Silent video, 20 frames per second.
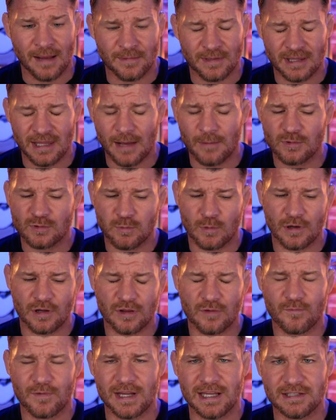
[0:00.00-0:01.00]
And that was one of the
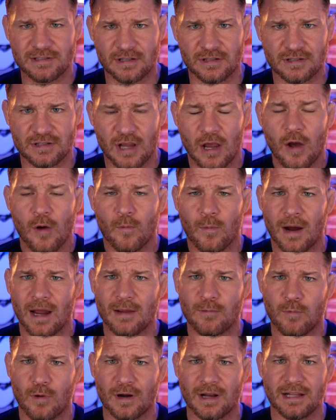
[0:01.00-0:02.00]
reasons why he
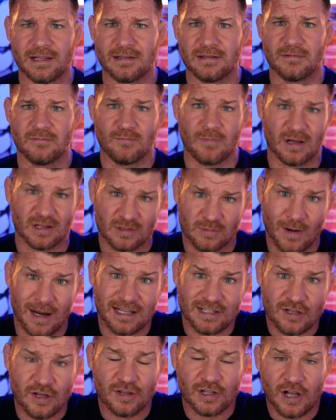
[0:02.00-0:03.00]
wanted, well, it's why he
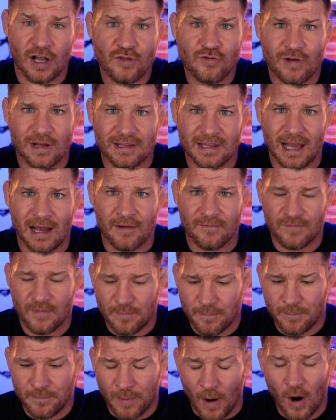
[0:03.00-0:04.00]
turned the contract down, for
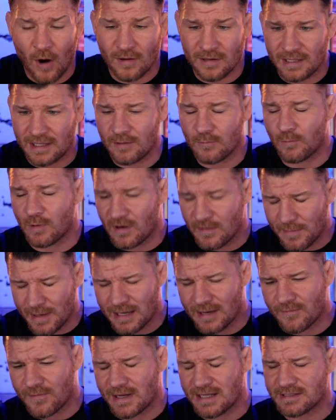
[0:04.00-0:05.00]
partly, one of
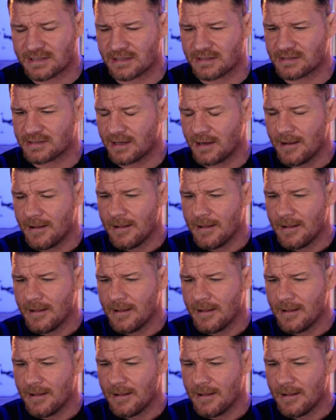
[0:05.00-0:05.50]
many reasons.